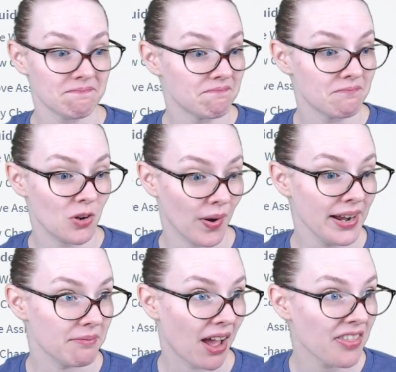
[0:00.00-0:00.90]

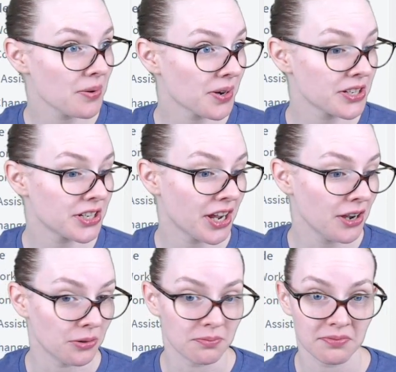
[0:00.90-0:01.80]
Great. I think we're good to
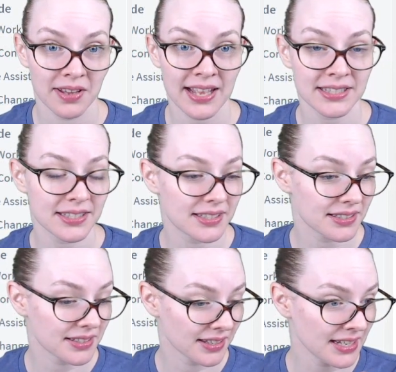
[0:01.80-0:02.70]
go.
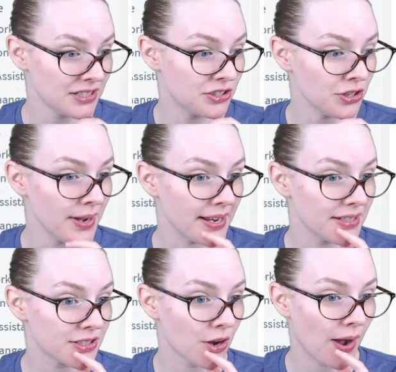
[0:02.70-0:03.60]
Let's do it.
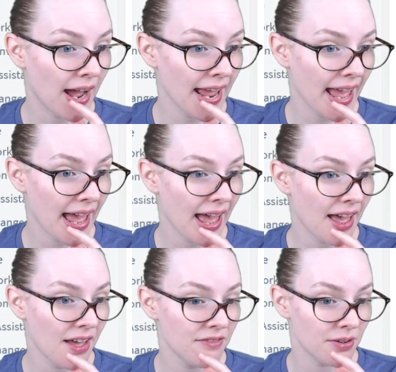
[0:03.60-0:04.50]
So I
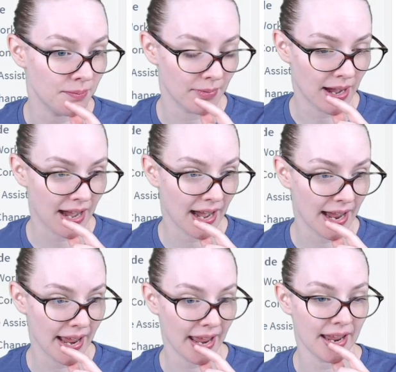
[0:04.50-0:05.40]
have
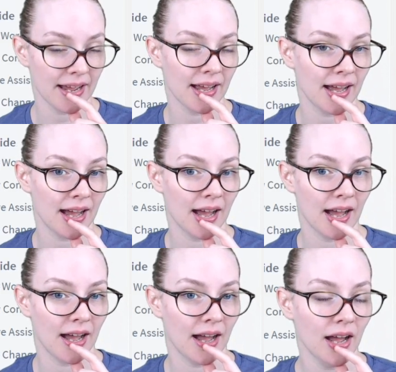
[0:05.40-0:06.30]
my
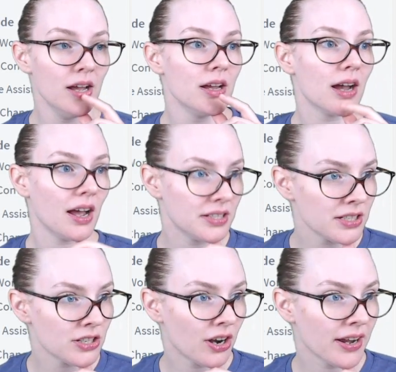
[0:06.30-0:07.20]

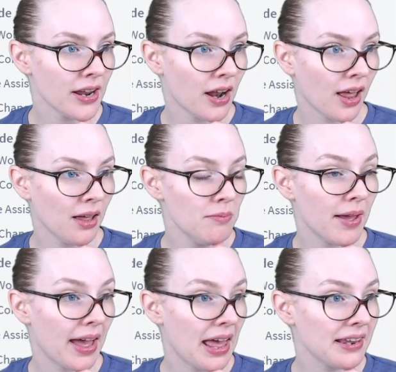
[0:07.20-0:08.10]
assistant on GitHub,
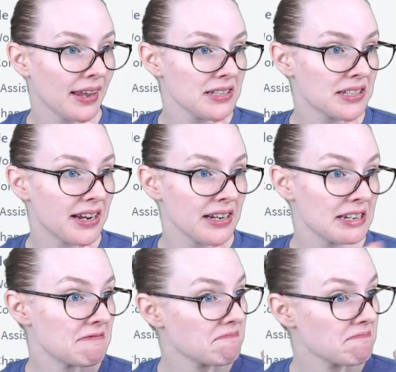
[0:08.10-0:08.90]
and let's connect it.